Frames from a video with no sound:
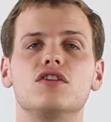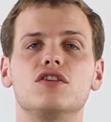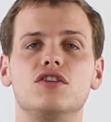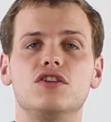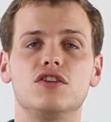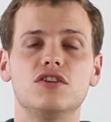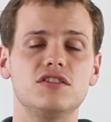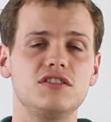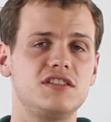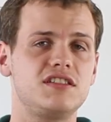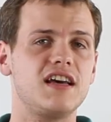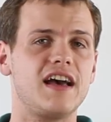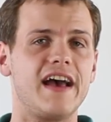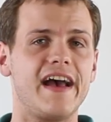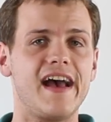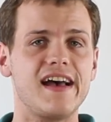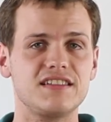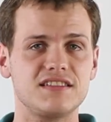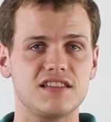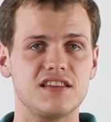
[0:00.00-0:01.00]
good to
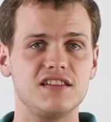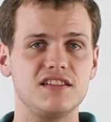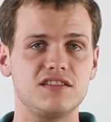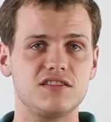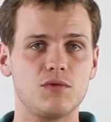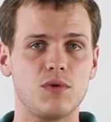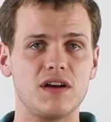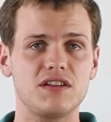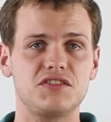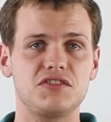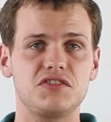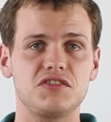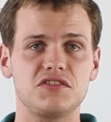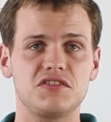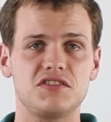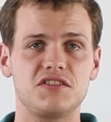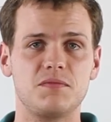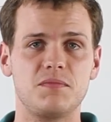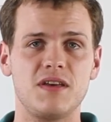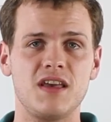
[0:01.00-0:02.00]
ask these
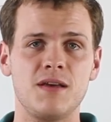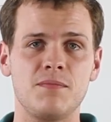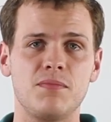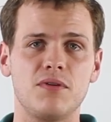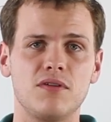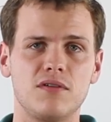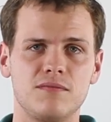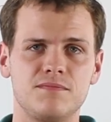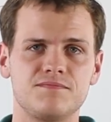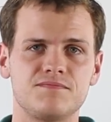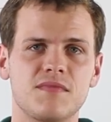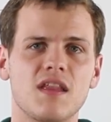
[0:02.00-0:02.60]
questions to people,